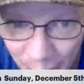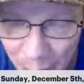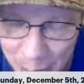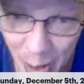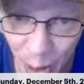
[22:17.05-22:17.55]

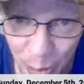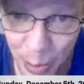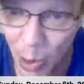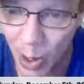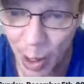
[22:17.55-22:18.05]
Maybe a little
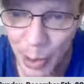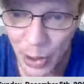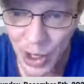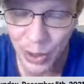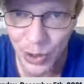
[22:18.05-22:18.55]
bit more. I'm
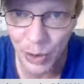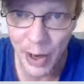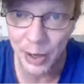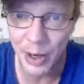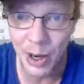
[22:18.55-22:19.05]
not saying there's no
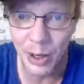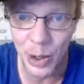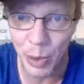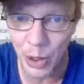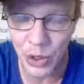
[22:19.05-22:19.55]
value to
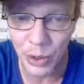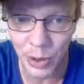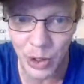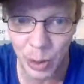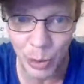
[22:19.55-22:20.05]
college, but it
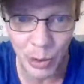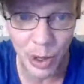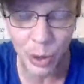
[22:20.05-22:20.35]
certainly isn't $1 million